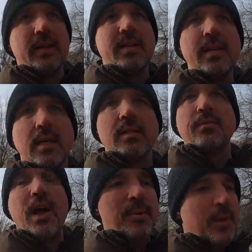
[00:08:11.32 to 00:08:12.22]
details of
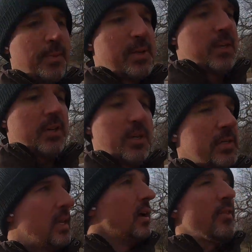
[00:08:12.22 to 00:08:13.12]
how many positions
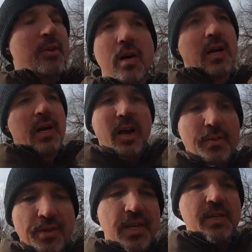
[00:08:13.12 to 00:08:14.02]
and other
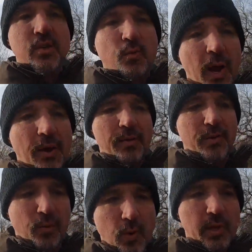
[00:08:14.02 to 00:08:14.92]
things around the
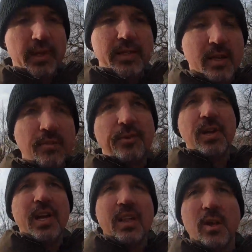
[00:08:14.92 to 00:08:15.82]
role itself.
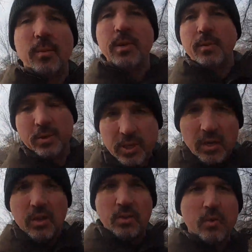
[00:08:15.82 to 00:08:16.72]
They'll be able to
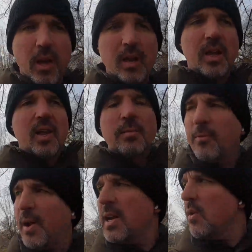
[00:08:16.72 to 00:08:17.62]
talk you through that, but
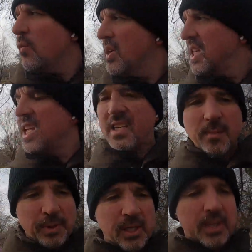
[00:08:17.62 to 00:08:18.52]
find out what do they
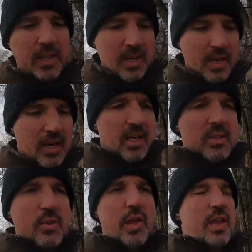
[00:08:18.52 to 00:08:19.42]
typically need,
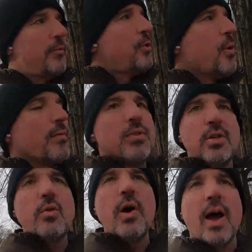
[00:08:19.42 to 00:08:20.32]
so that if you ever
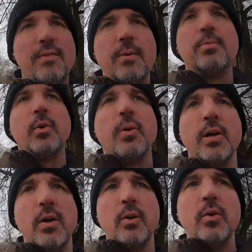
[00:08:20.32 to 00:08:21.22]
do have an
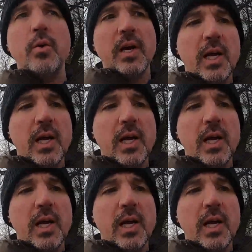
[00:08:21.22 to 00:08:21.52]
employee who